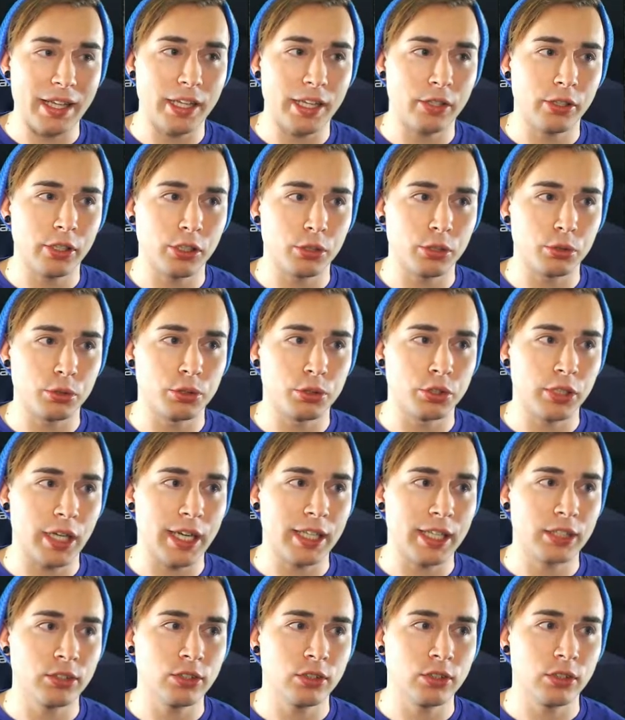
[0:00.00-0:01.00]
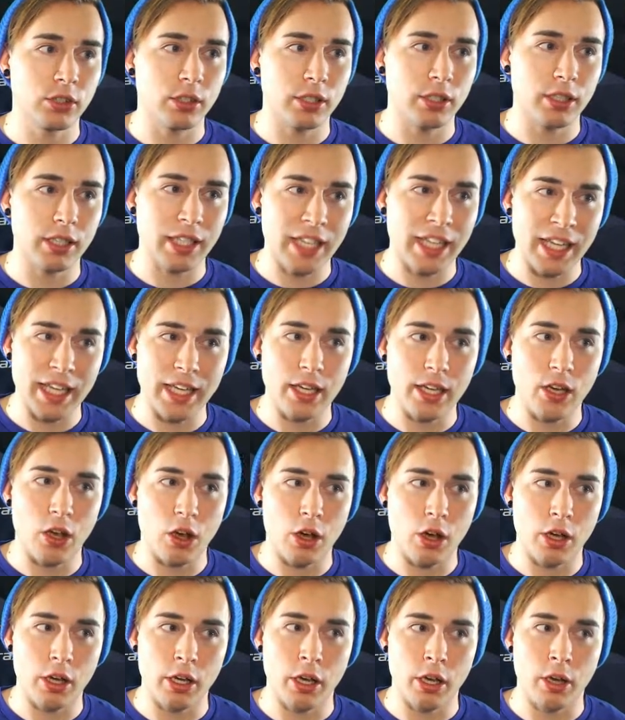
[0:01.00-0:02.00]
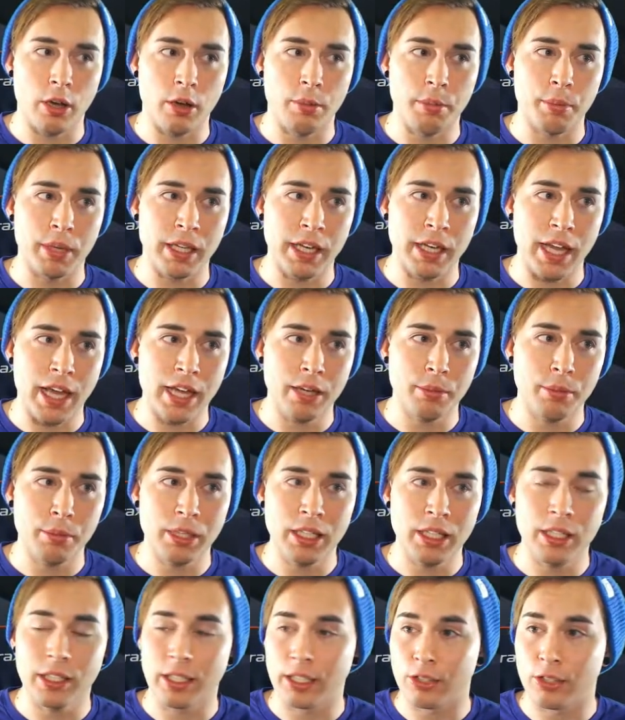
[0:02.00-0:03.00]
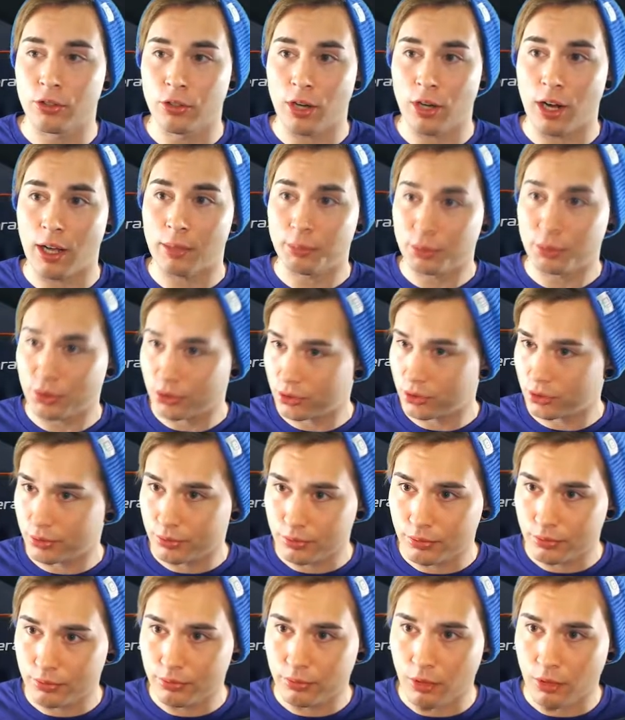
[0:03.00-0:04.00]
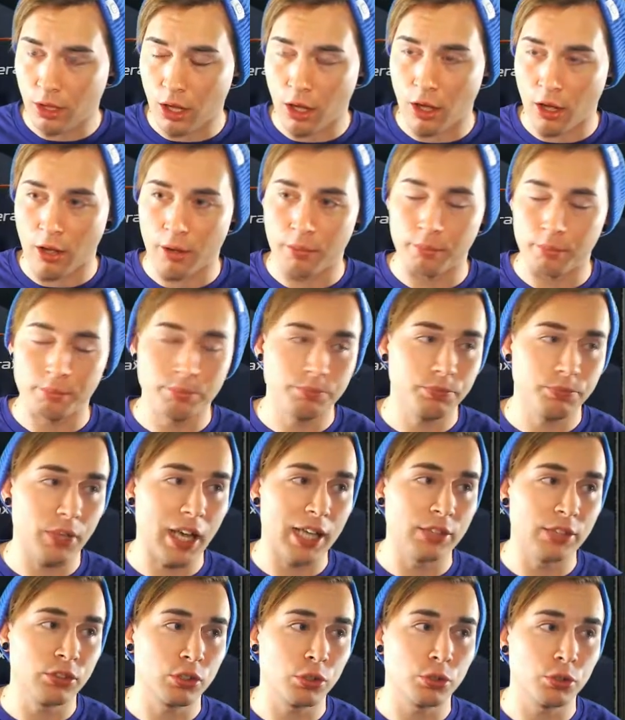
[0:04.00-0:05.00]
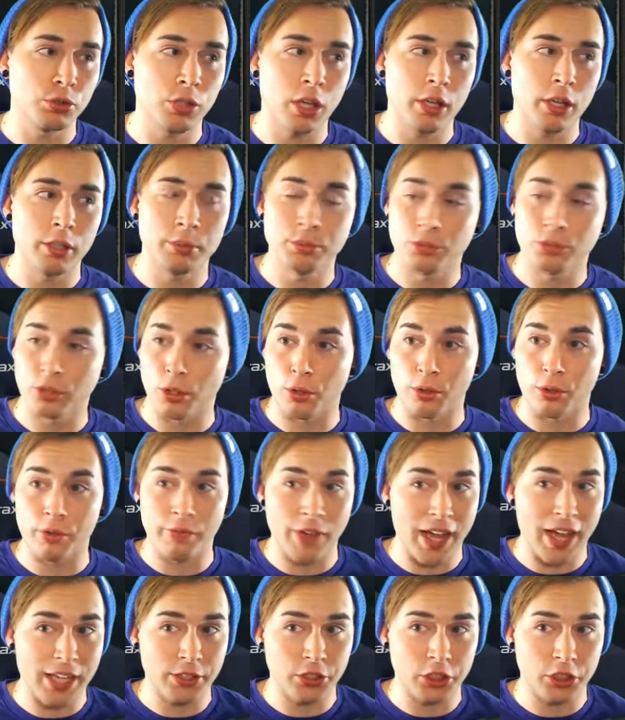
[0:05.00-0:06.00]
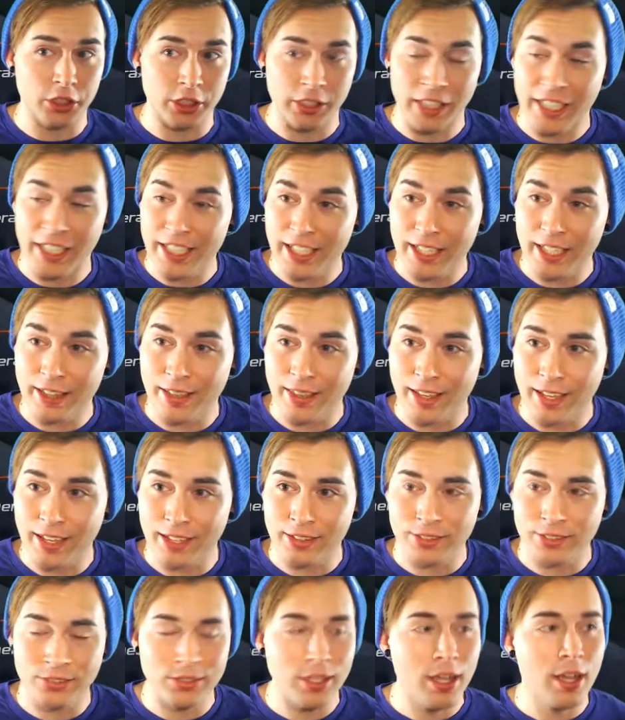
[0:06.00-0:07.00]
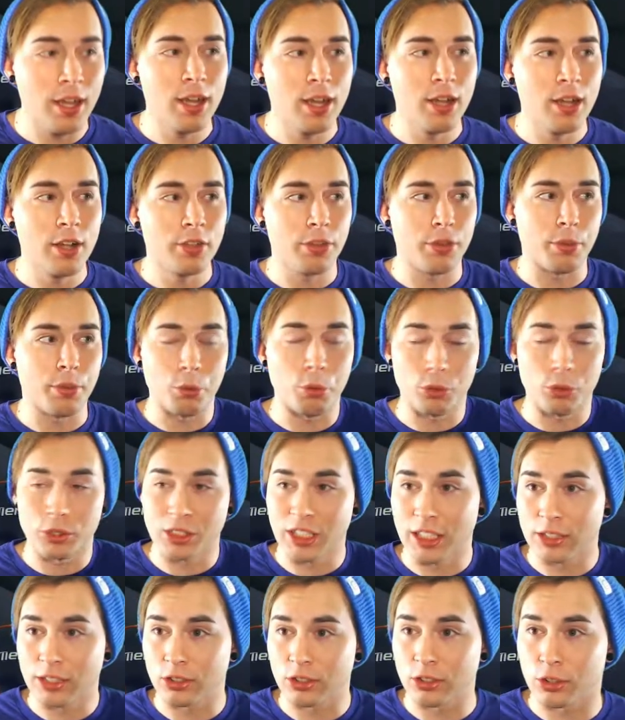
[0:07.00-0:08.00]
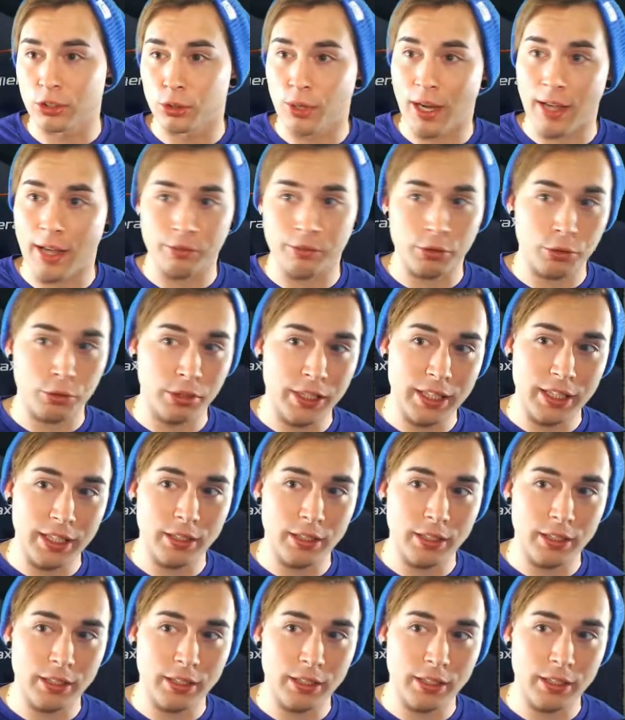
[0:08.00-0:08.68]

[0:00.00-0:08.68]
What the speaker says: strikes hit an enemy, it drops icicles on them. So the faster you're hitting things, the more chances you have crit